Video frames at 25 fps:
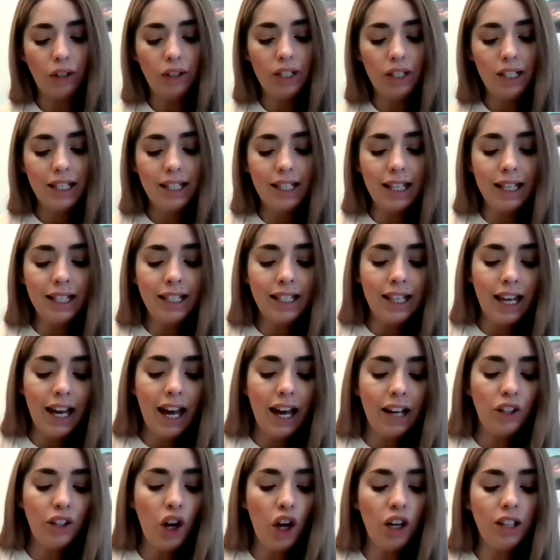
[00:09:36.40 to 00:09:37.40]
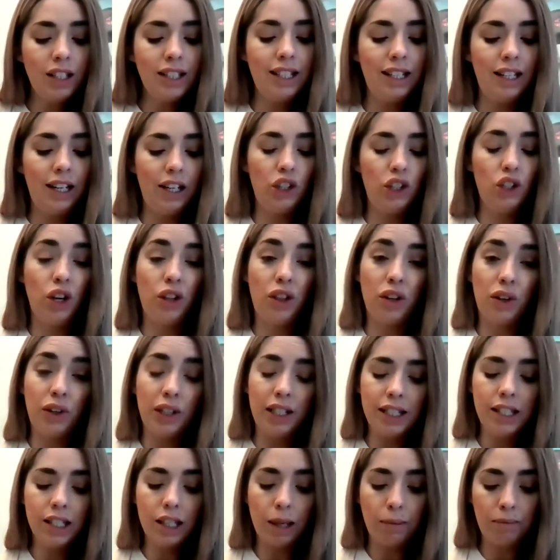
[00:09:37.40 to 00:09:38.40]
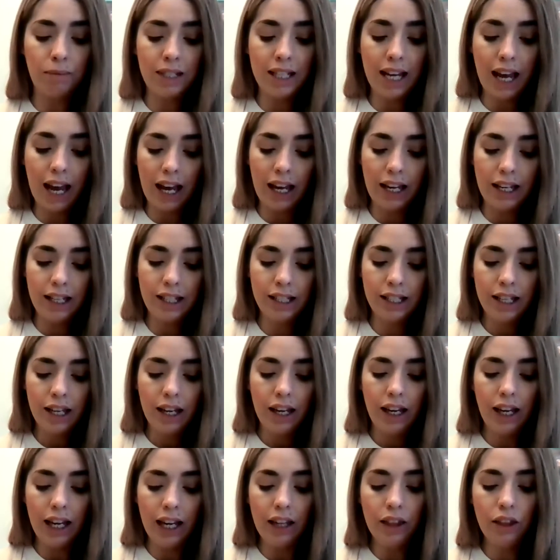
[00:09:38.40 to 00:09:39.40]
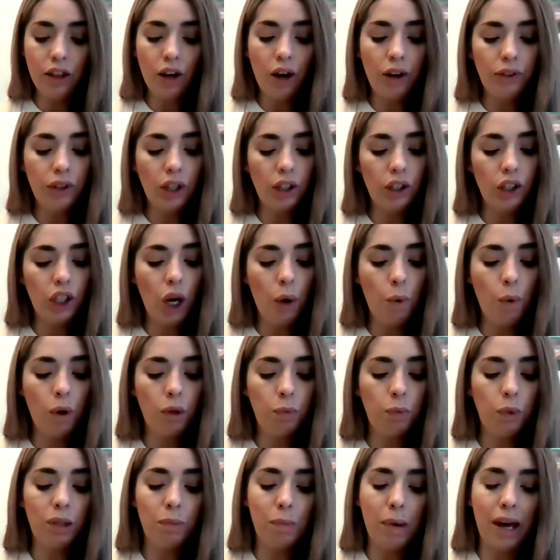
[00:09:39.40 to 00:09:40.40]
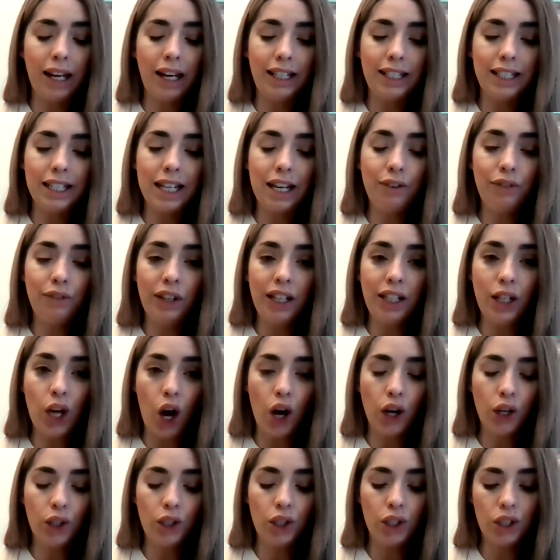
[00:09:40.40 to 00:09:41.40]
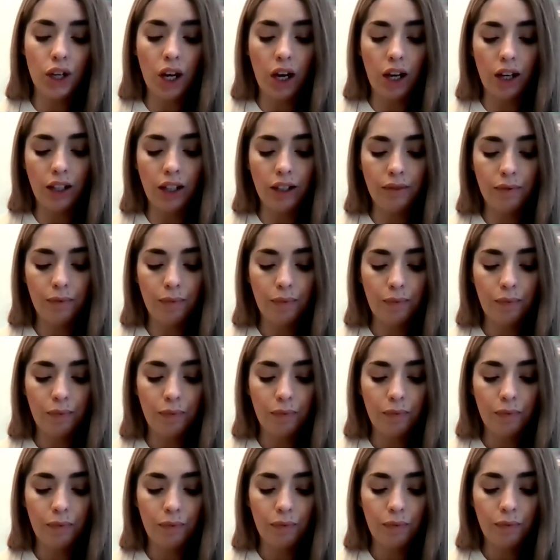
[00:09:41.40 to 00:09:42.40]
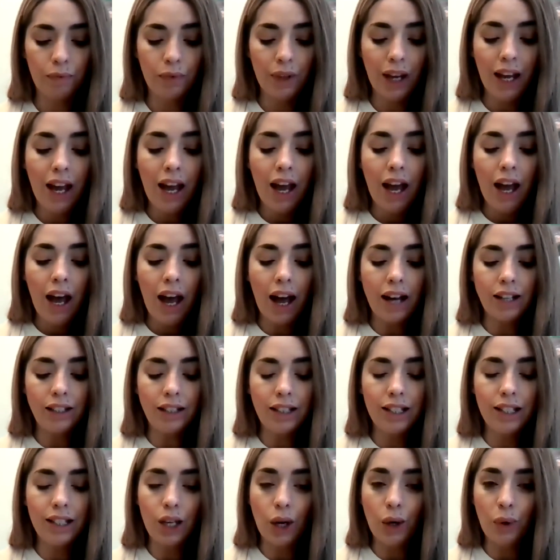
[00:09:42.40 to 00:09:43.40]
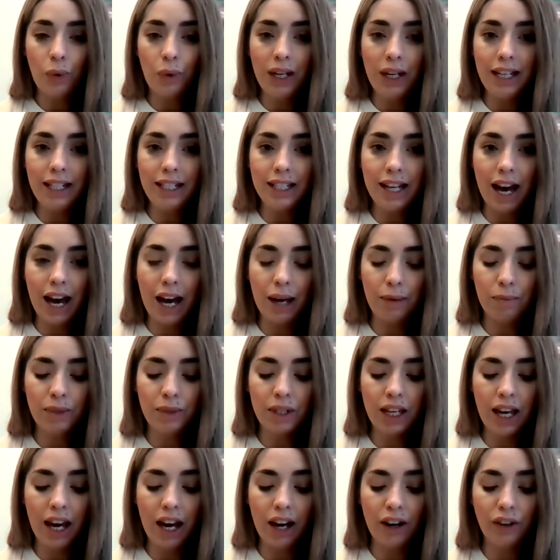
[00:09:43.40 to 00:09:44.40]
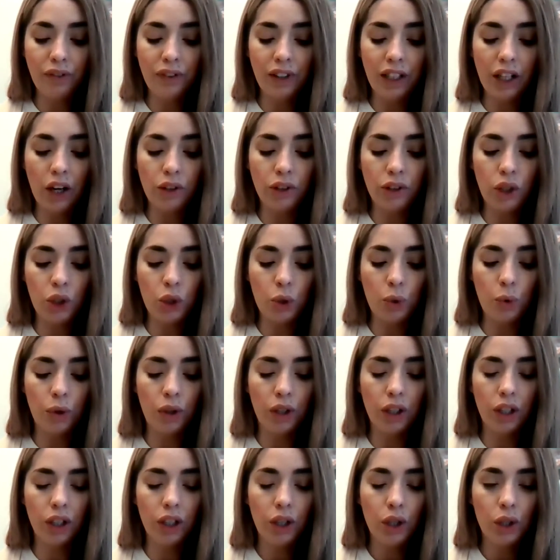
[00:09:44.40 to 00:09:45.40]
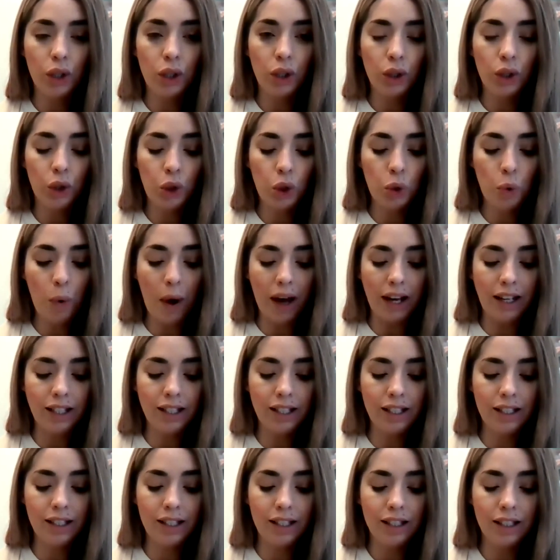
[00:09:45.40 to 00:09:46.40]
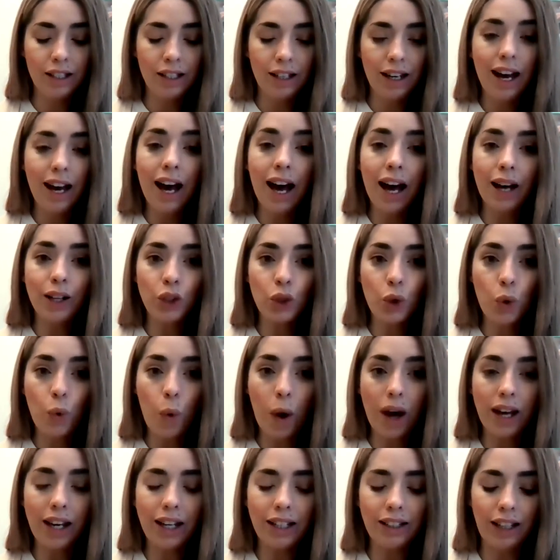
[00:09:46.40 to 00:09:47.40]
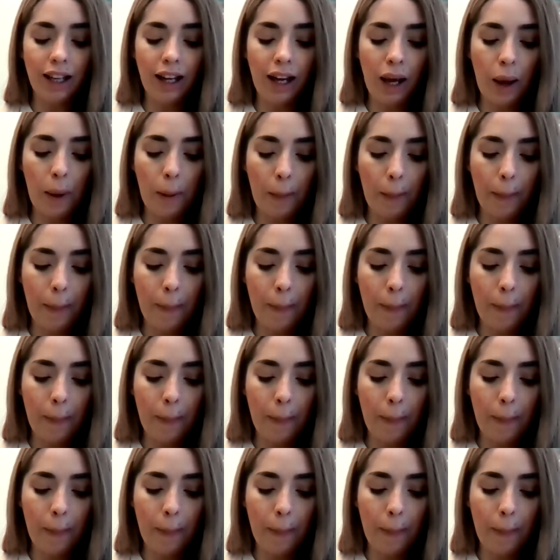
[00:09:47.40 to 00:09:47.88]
Since they had not seen each other in some days, he thought that no one would mind if he knocked now. And so he tapped carefully on the door, ice and quietly.